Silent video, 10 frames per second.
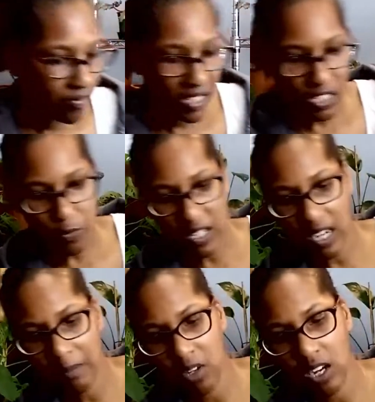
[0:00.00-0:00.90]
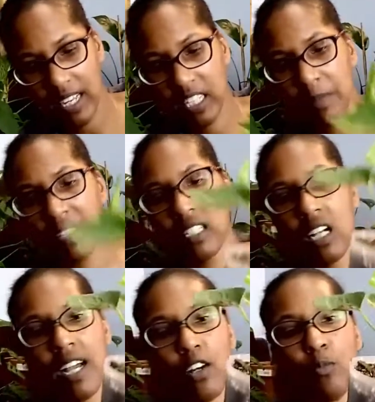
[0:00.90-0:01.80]
I'm not expecting
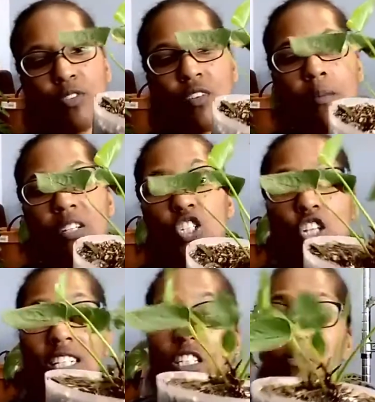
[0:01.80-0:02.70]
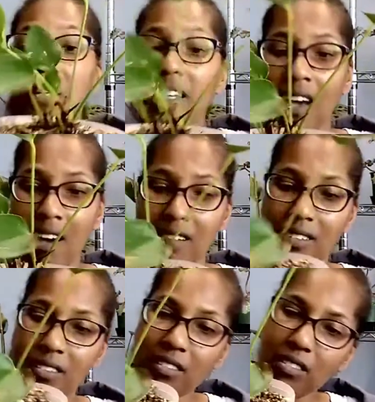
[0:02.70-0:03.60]
high hopes from, just
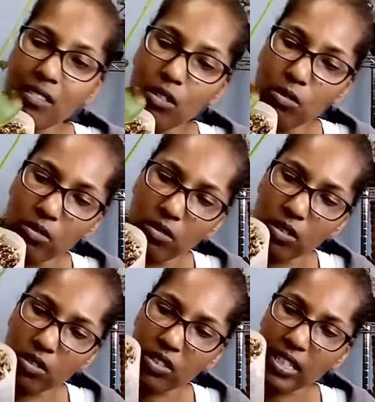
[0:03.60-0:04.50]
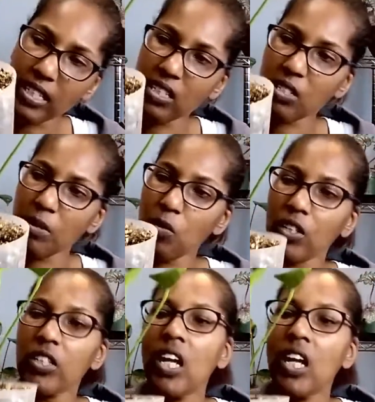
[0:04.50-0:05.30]
because, oh, it looks like it needs to be water.